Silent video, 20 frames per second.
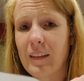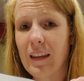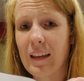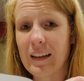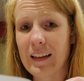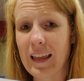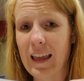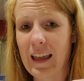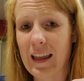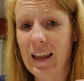
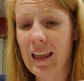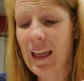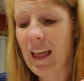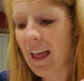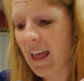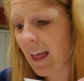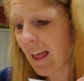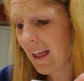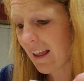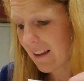Okay,
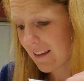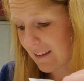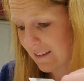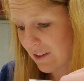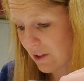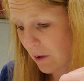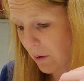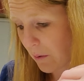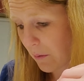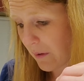and
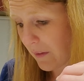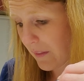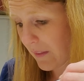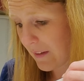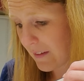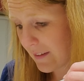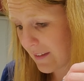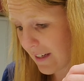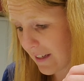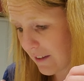so
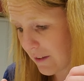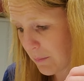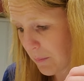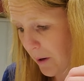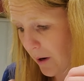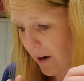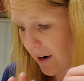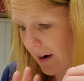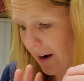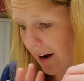this next
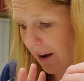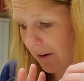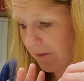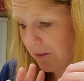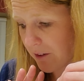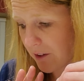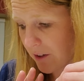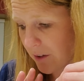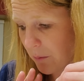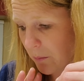part,
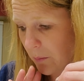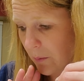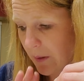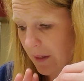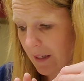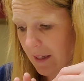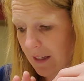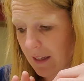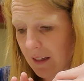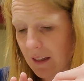after
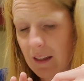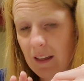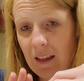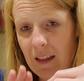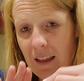we